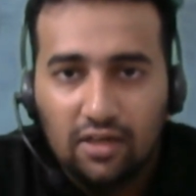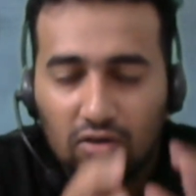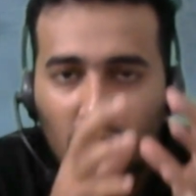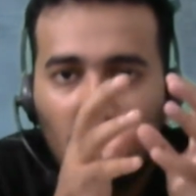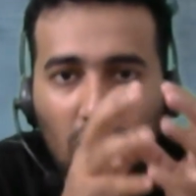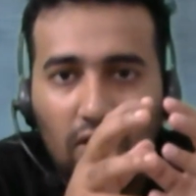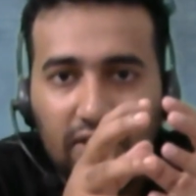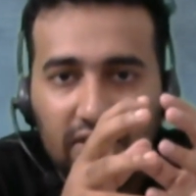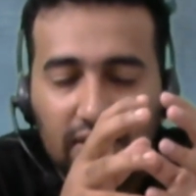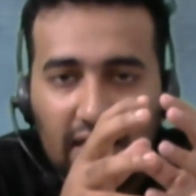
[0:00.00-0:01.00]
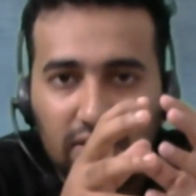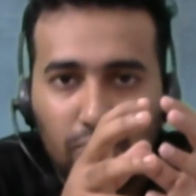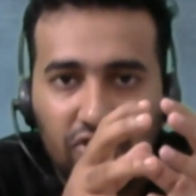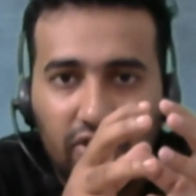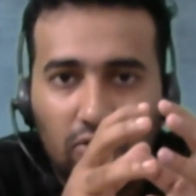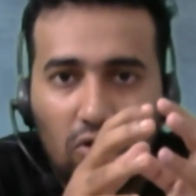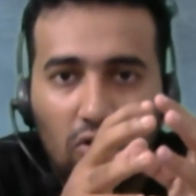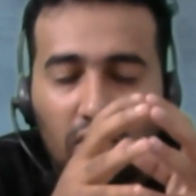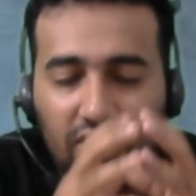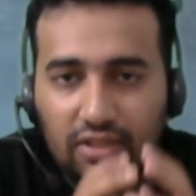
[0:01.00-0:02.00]
Cohort, exposure
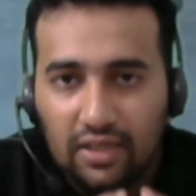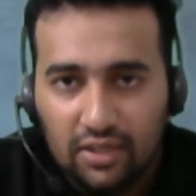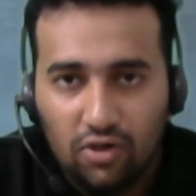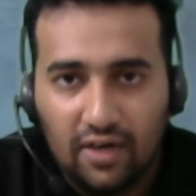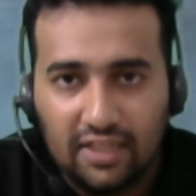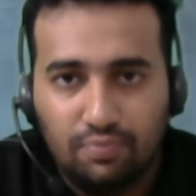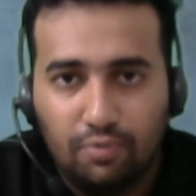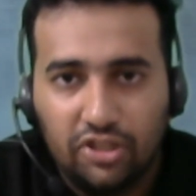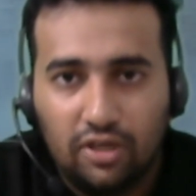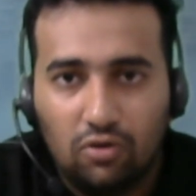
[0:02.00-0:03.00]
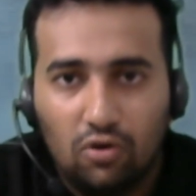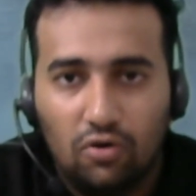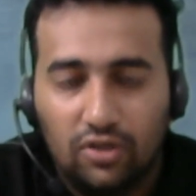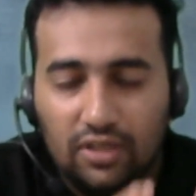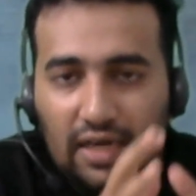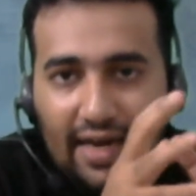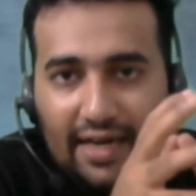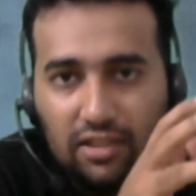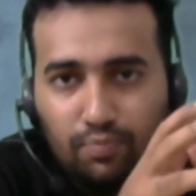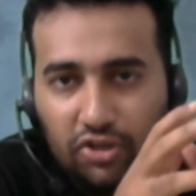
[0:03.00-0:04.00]
cohort, non-exposure cohort.
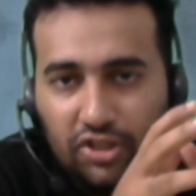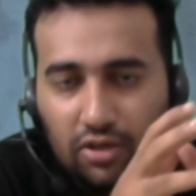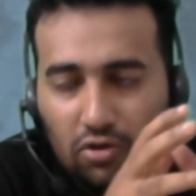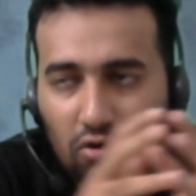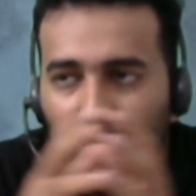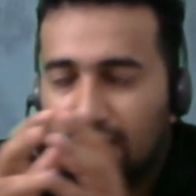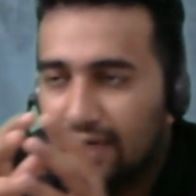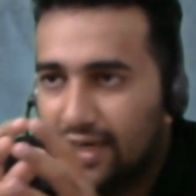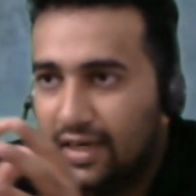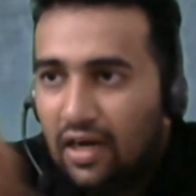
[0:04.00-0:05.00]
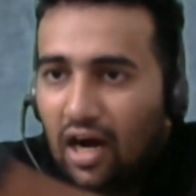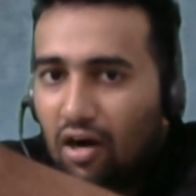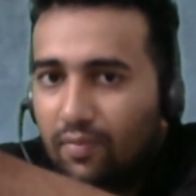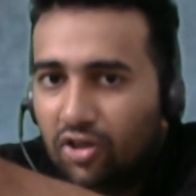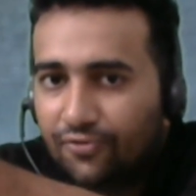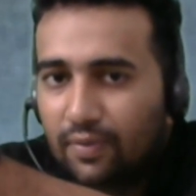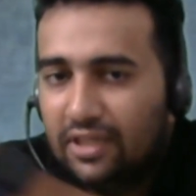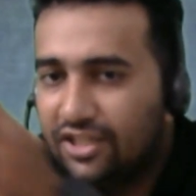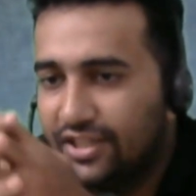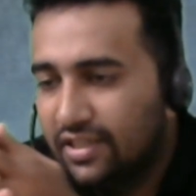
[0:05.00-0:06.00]
Exposure cohort contain how many of them
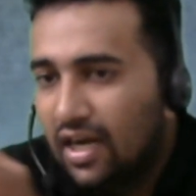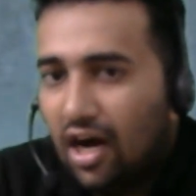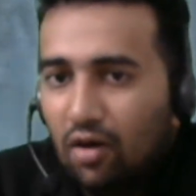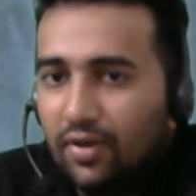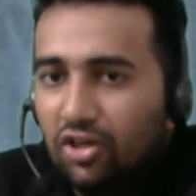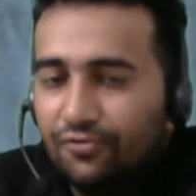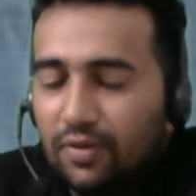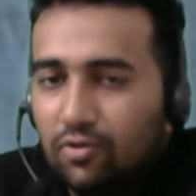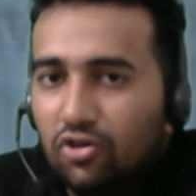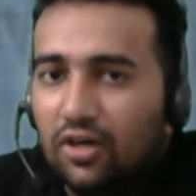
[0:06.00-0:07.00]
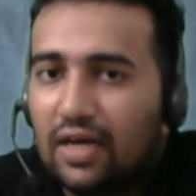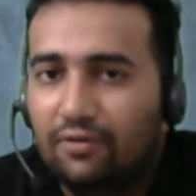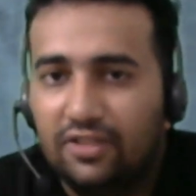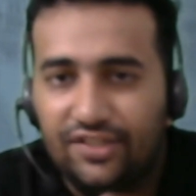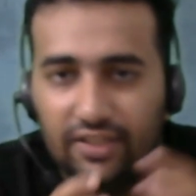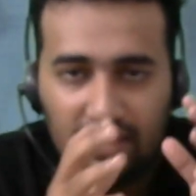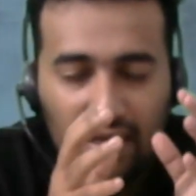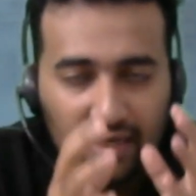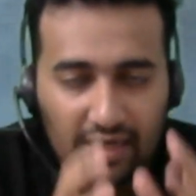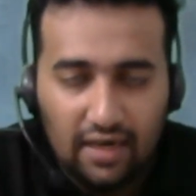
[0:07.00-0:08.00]
disease, how many of them do not have disease.
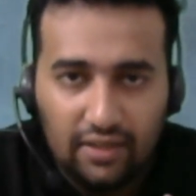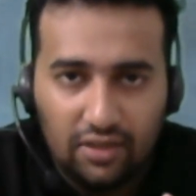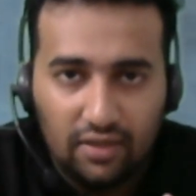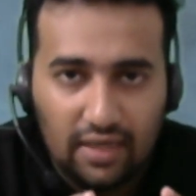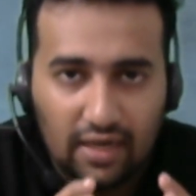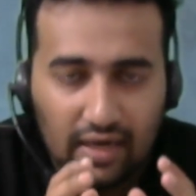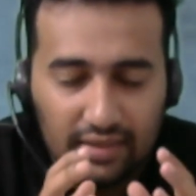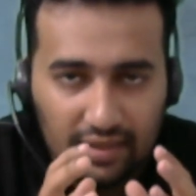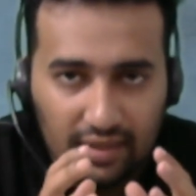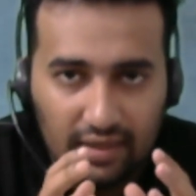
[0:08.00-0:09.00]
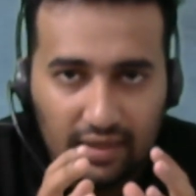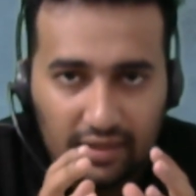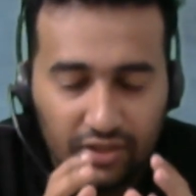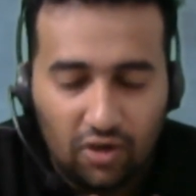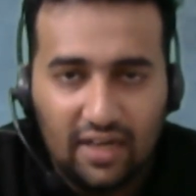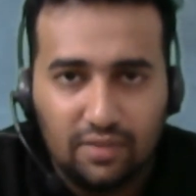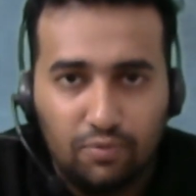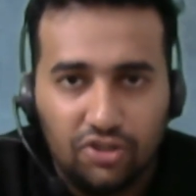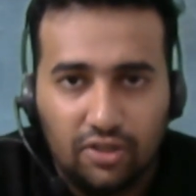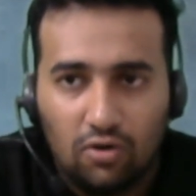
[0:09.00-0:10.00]
The
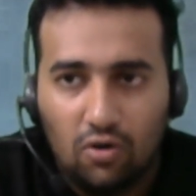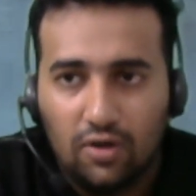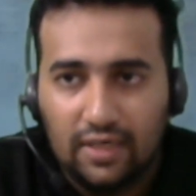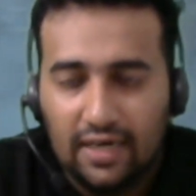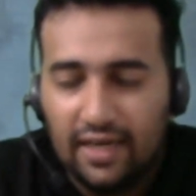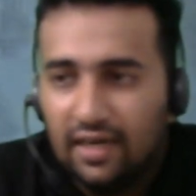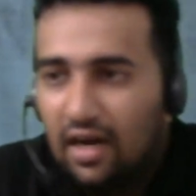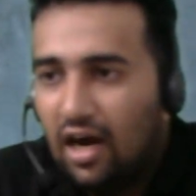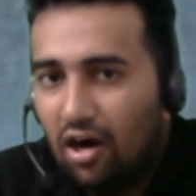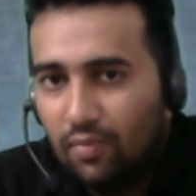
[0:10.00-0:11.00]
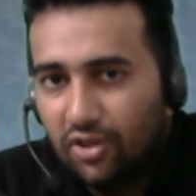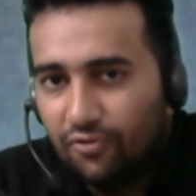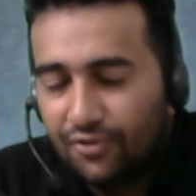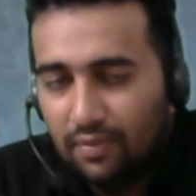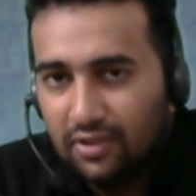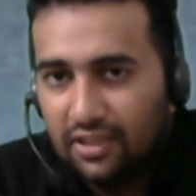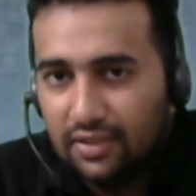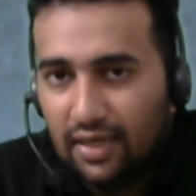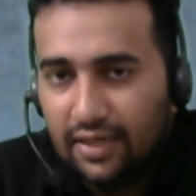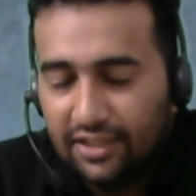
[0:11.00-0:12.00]
non-exposure cohort contain how many of them
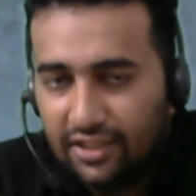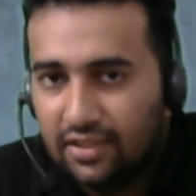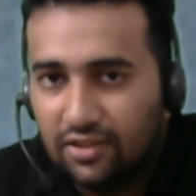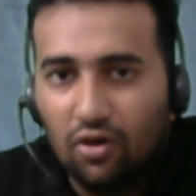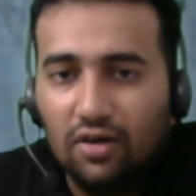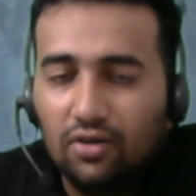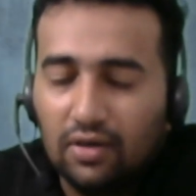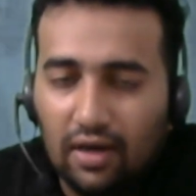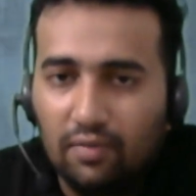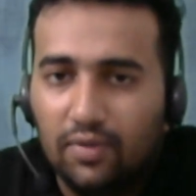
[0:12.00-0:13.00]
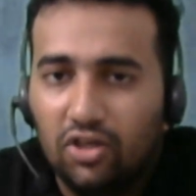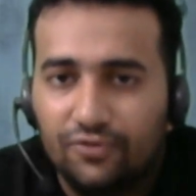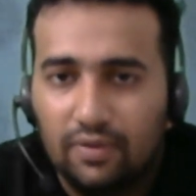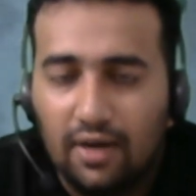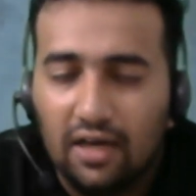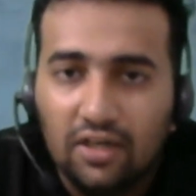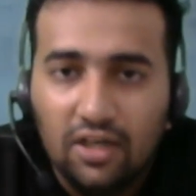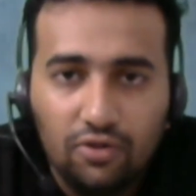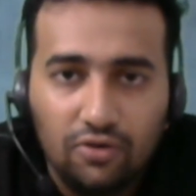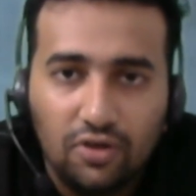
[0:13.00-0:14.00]
disease, how many of them
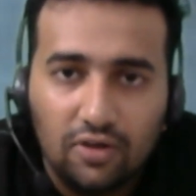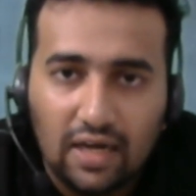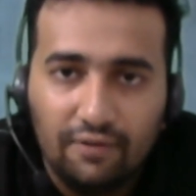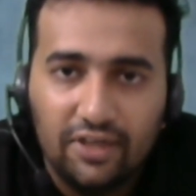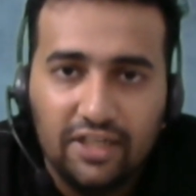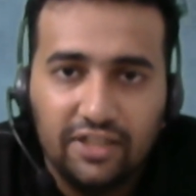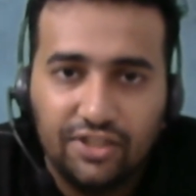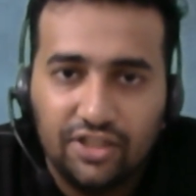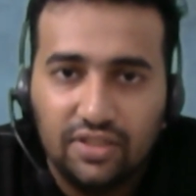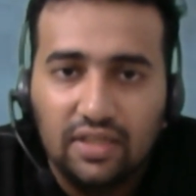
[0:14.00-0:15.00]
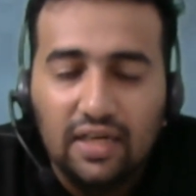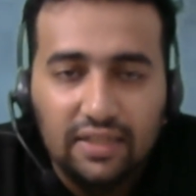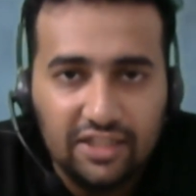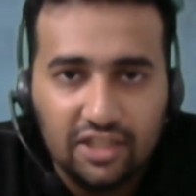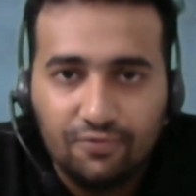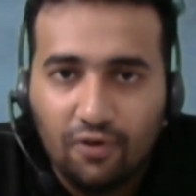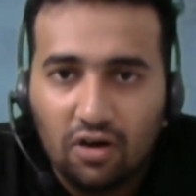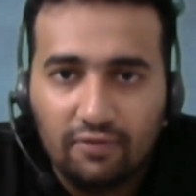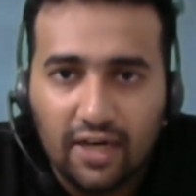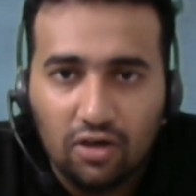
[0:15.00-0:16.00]
do not have any disease. This is
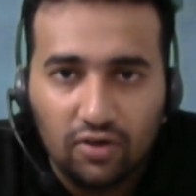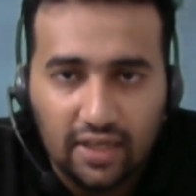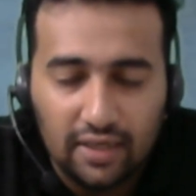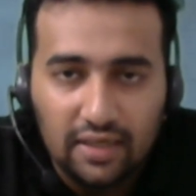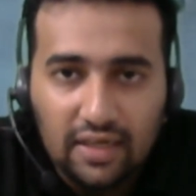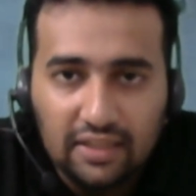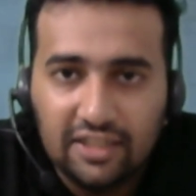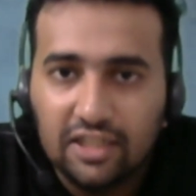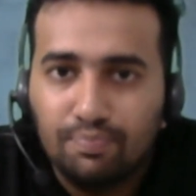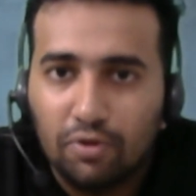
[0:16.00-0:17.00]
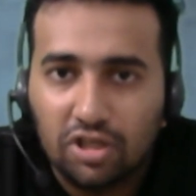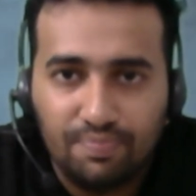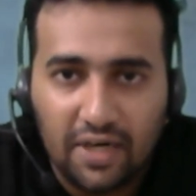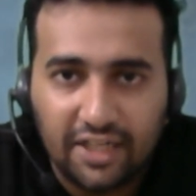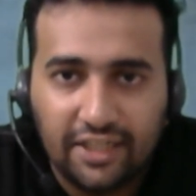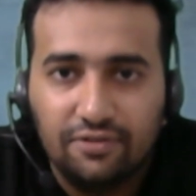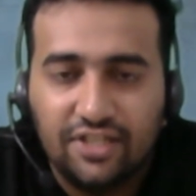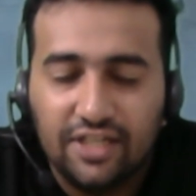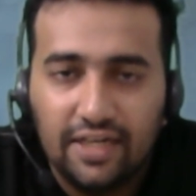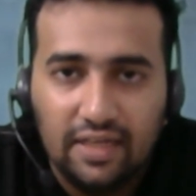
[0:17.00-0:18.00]
forward looking. This is prospective
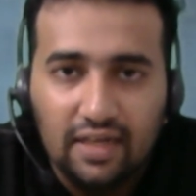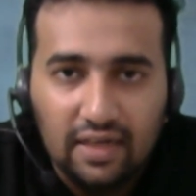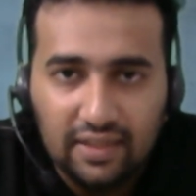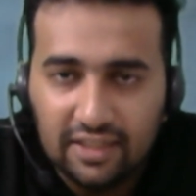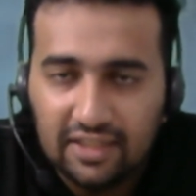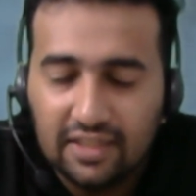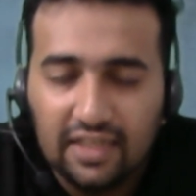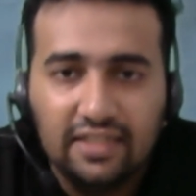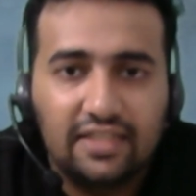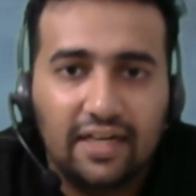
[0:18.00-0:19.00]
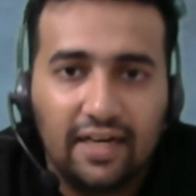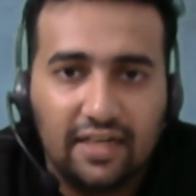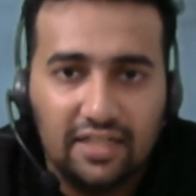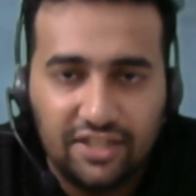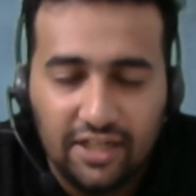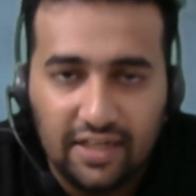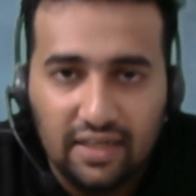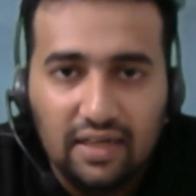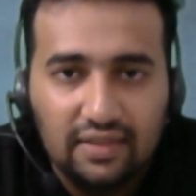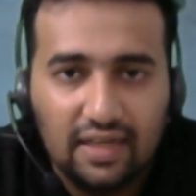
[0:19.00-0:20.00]
study. This is incidental study.
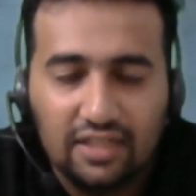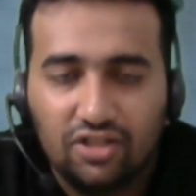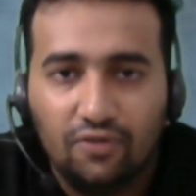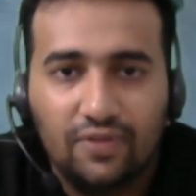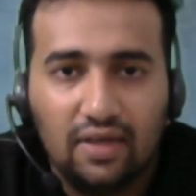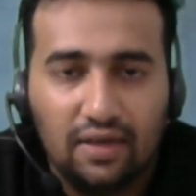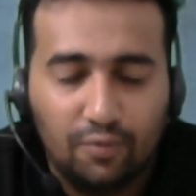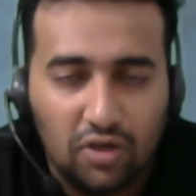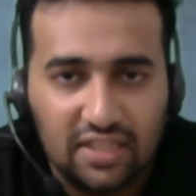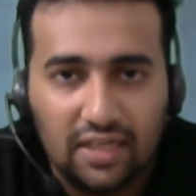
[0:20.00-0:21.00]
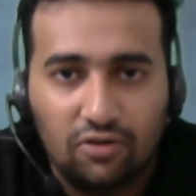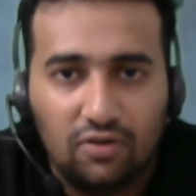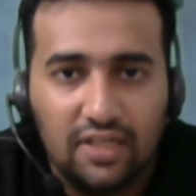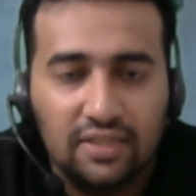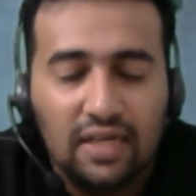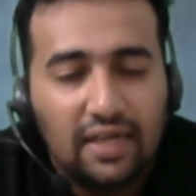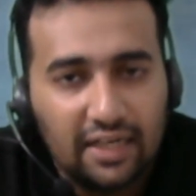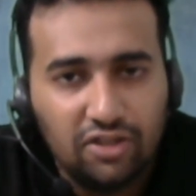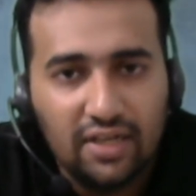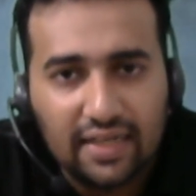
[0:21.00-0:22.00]
The rest of the case control is,
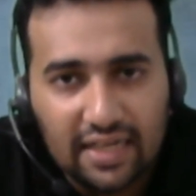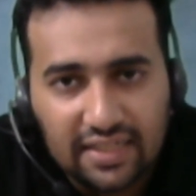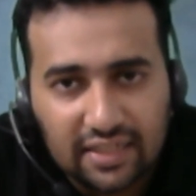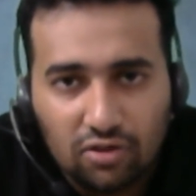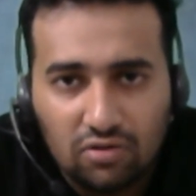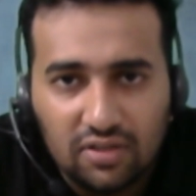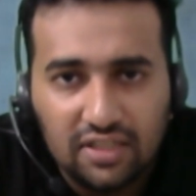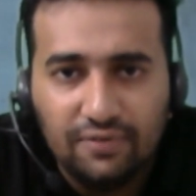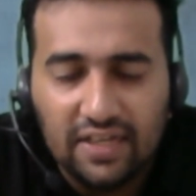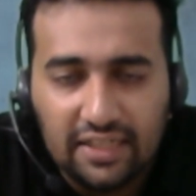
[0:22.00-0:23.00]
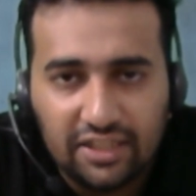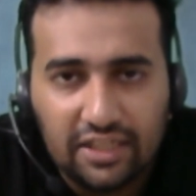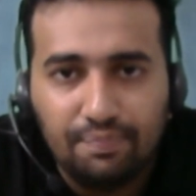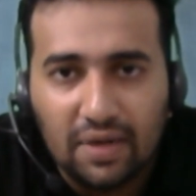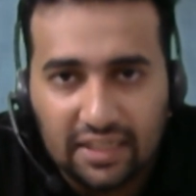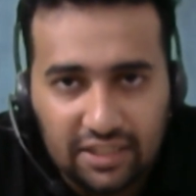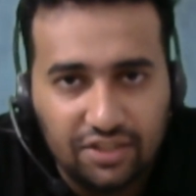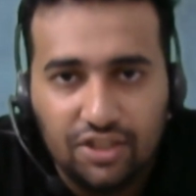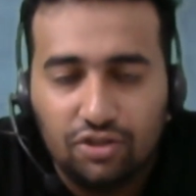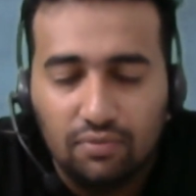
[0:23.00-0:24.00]
actually case control is very cheap and
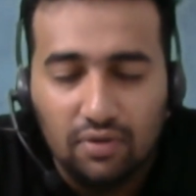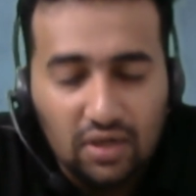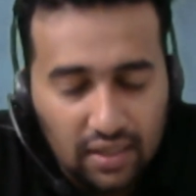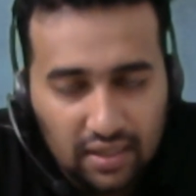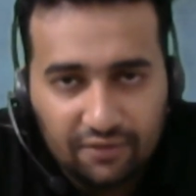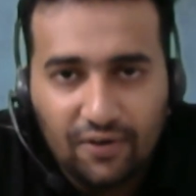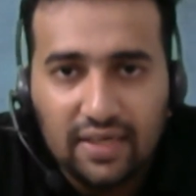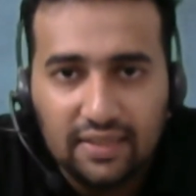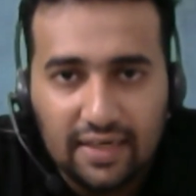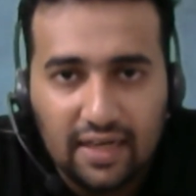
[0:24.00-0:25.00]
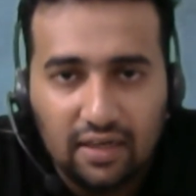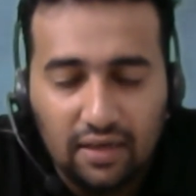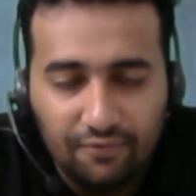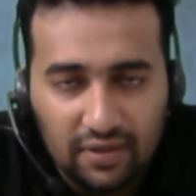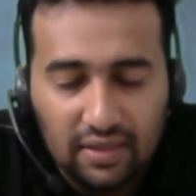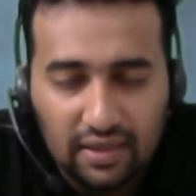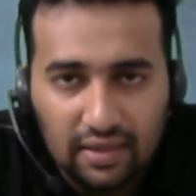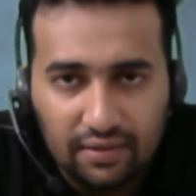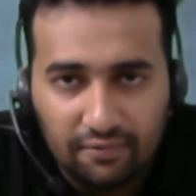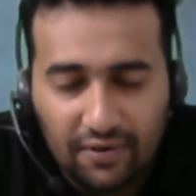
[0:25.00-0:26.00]
easy to find
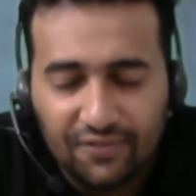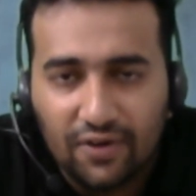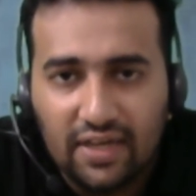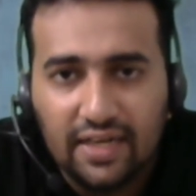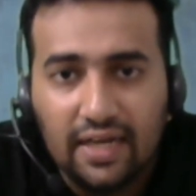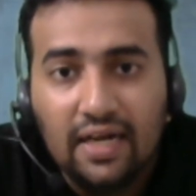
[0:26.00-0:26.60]
a